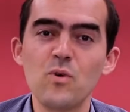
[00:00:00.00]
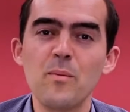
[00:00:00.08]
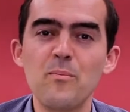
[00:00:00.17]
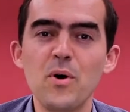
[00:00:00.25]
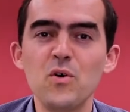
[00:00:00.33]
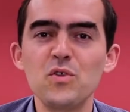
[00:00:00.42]
we're
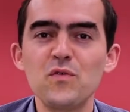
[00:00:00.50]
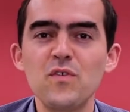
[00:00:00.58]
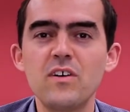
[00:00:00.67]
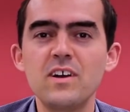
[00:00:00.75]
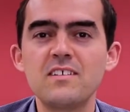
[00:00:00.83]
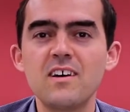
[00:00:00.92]
both
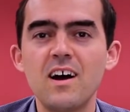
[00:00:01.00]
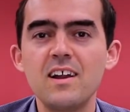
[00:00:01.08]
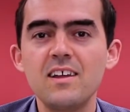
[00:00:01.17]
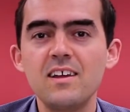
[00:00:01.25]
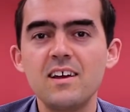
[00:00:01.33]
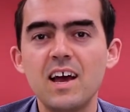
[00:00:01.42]
very
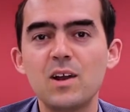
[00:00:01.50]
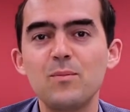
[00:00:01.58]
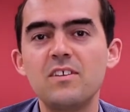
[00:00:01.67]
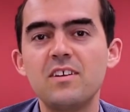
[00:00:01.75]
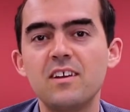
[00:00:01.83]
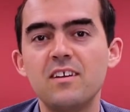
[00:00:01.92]
tidy and
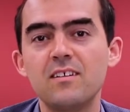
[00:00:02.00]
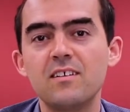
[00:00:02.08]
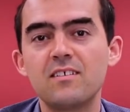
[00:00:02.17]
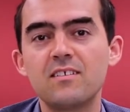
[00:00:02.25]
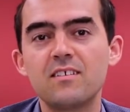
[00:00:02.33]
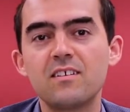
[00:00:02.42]

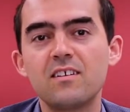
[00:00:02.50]
meticulous.